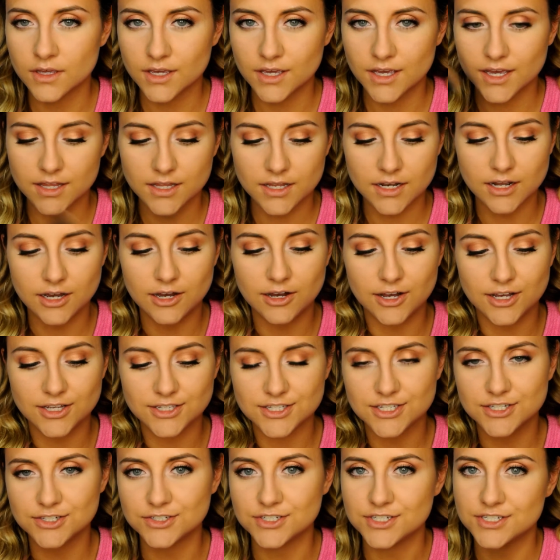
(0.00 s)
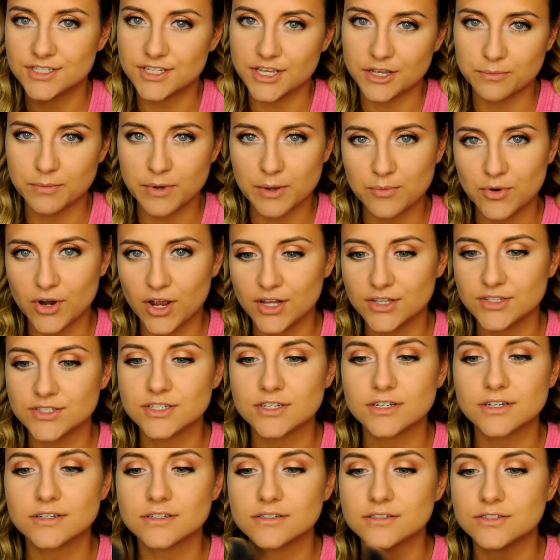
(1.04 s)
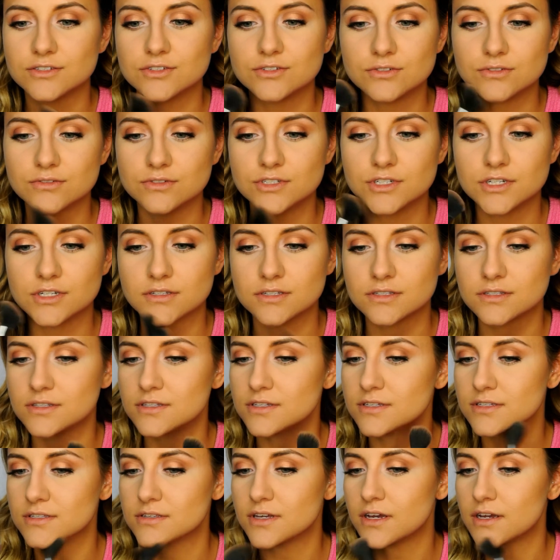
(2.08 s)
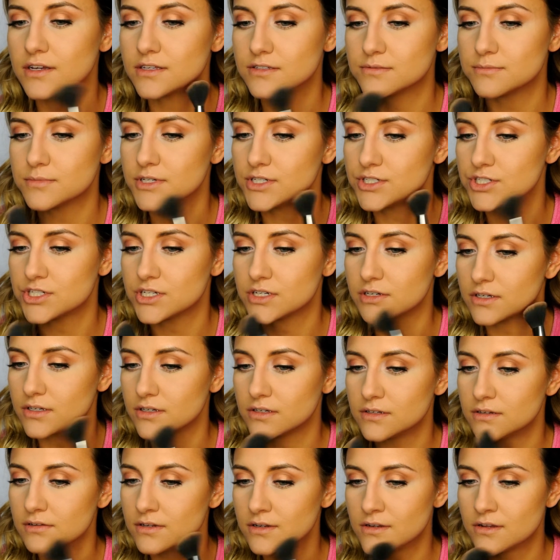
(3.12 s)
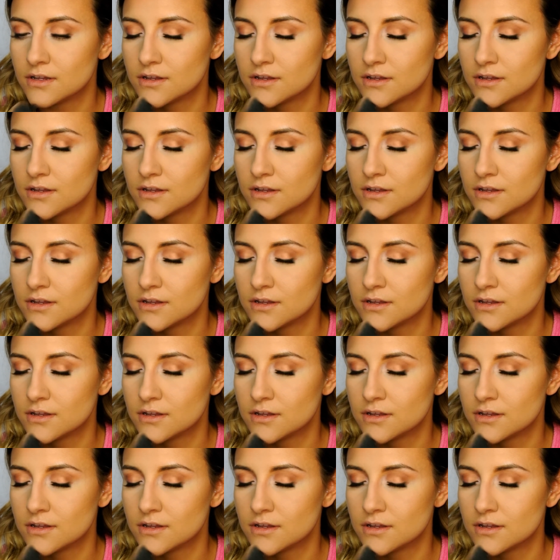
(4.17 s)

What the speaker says: And then I'll also just take my bronzer and do just the sides of my chin